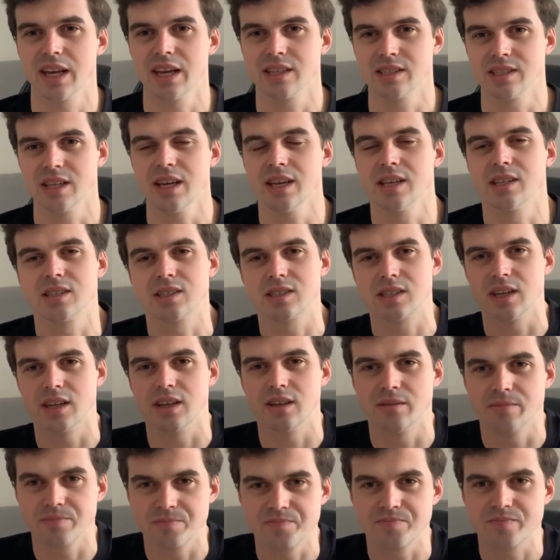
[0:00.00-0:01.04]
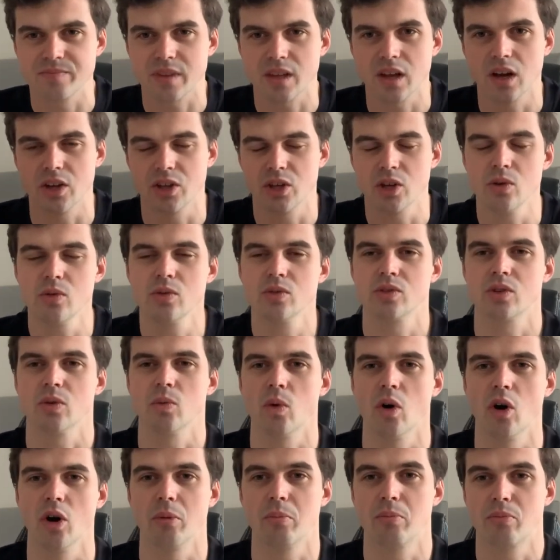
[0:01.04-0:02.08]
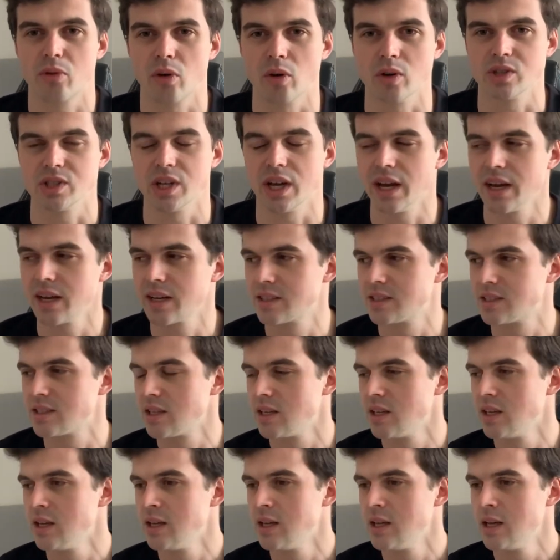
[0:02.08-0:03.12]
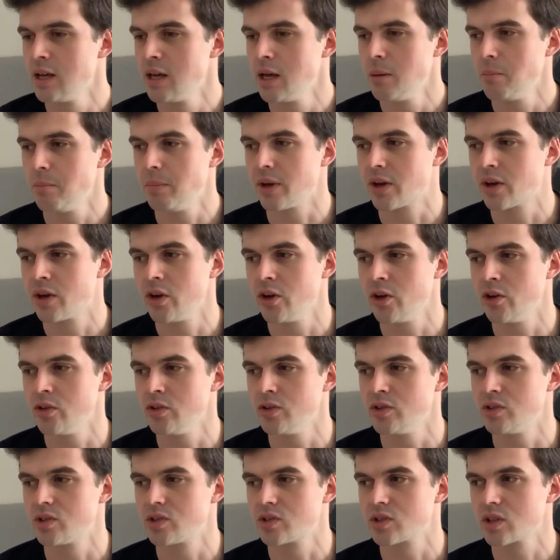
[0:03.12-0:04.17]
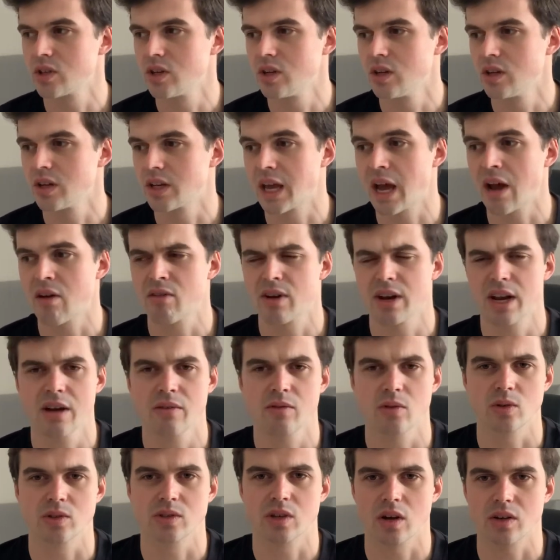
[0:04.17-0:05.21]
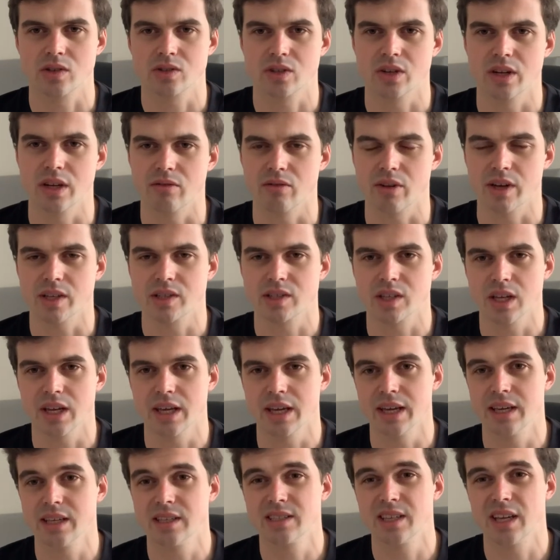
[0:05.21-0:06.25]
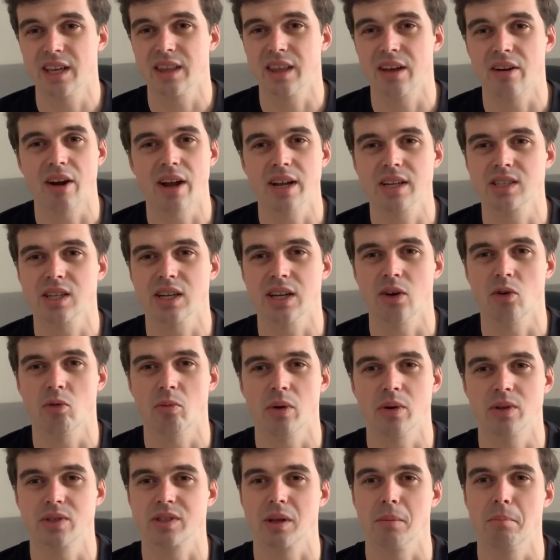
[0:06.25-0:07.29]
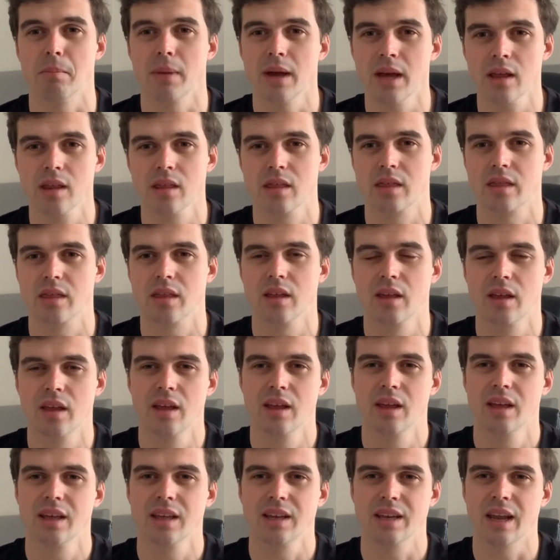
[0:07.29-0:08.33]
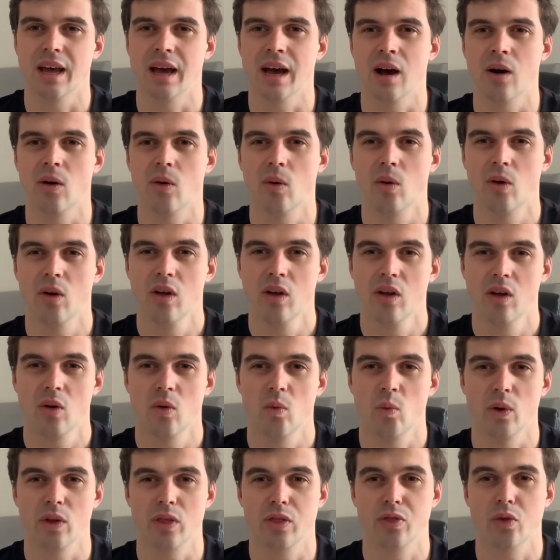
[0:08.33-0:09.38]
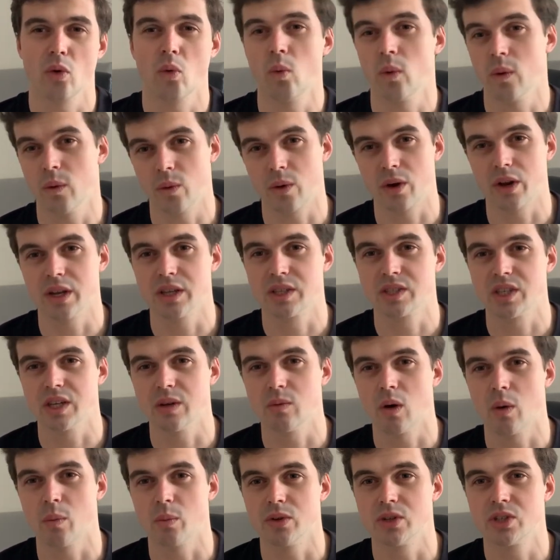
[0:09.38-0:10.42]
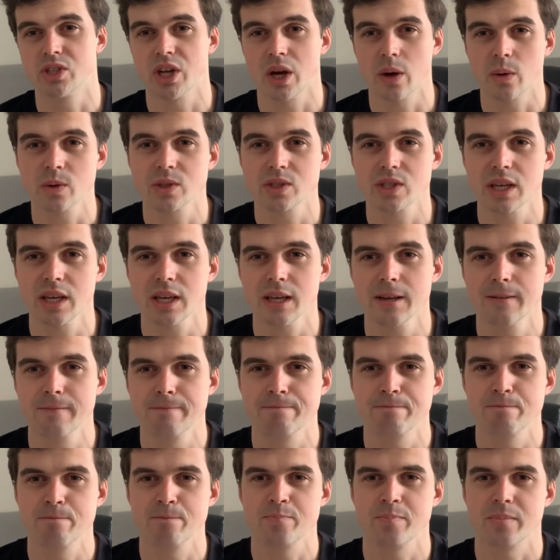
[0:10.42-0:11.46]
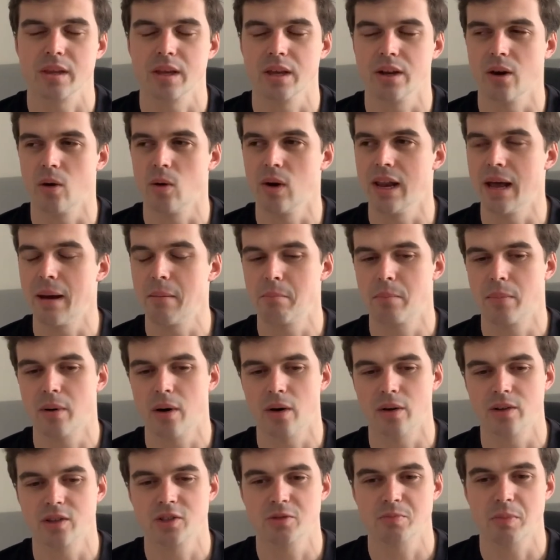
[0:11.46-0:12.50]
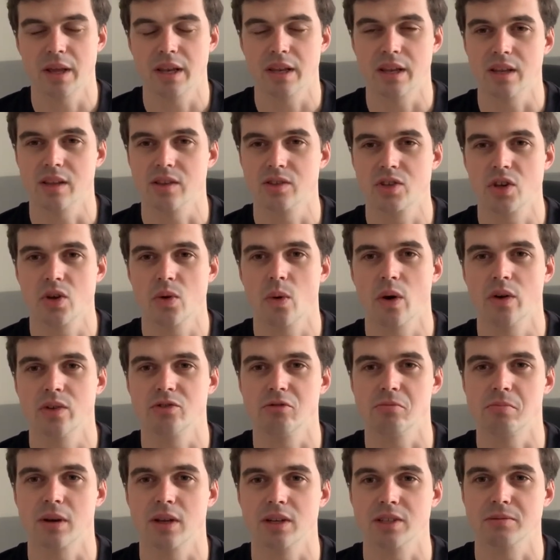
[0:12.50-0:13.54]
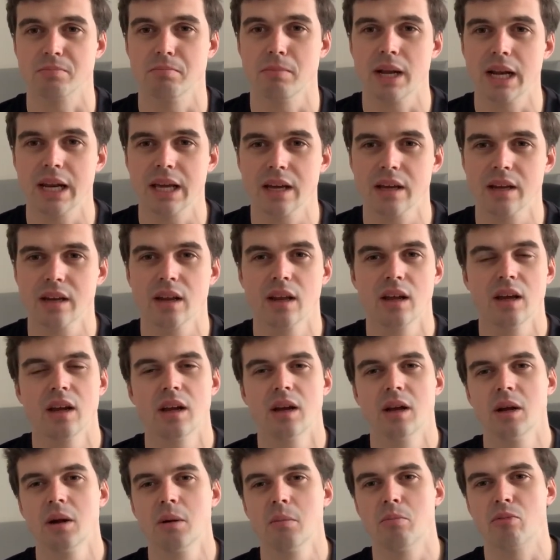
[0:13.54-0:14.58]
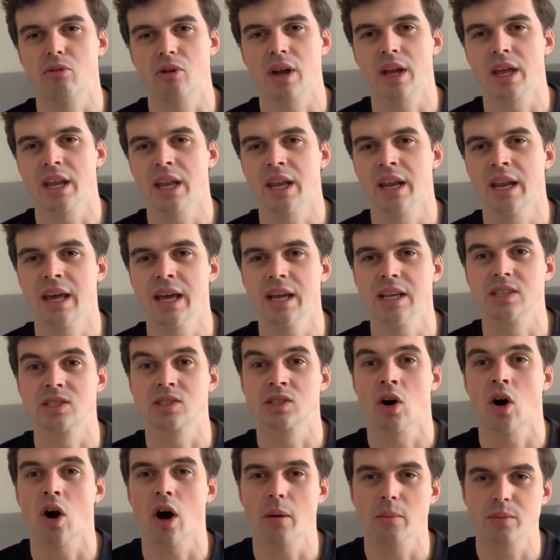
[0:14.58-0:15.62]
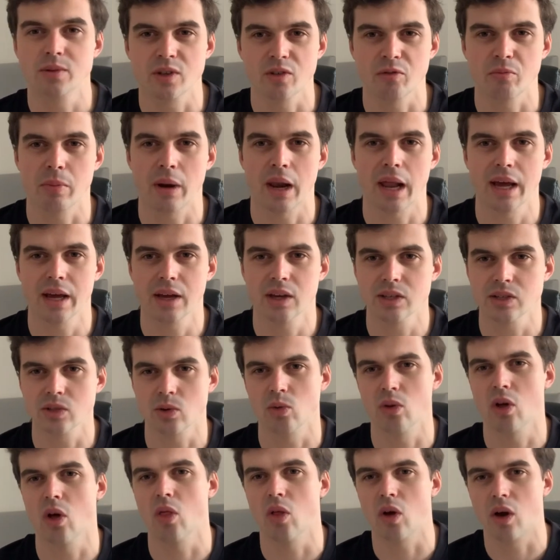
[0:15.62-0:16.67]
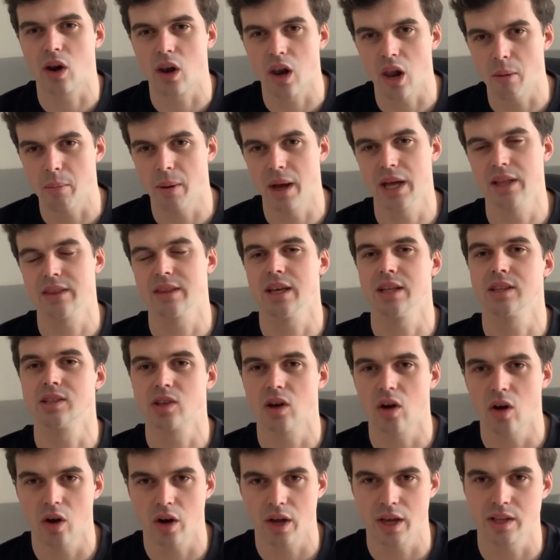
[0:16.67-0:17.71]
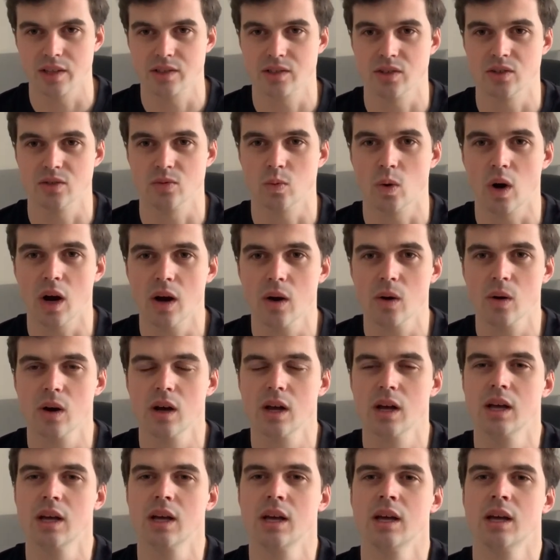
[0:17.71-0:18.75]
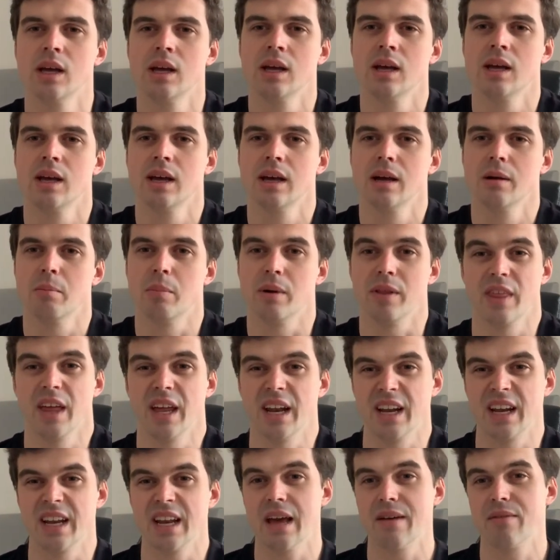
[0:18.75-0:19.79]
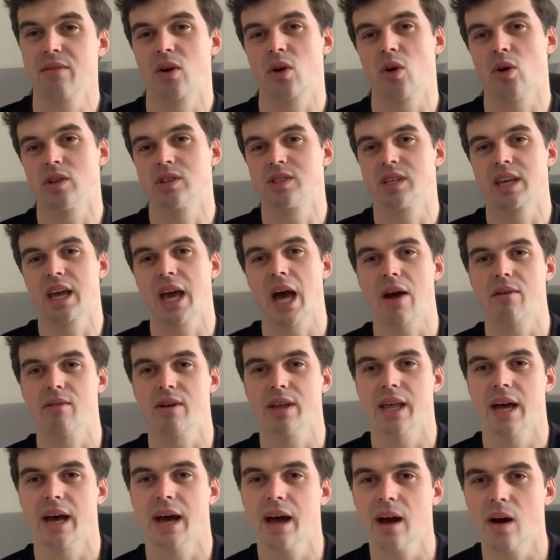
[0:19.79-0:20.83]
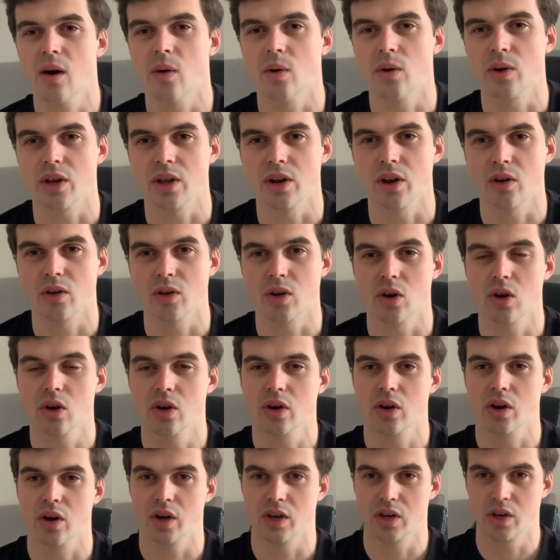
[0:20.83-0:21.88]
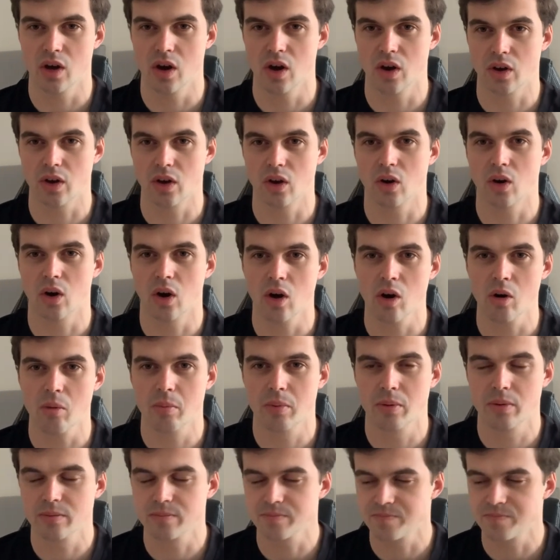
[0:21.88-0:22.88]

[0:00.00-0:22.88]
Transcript: exist? And I use the word project because Gary Neville touched on it recently. He said they're actually almost a myth. Now, we thought we were going to see one with Chelsea. You know, Lampard spending 200 plus million, bringing in his types of players, although the club had their targets as well. But then he never got to carry that out. You know, you look at a Jurgen Klopp.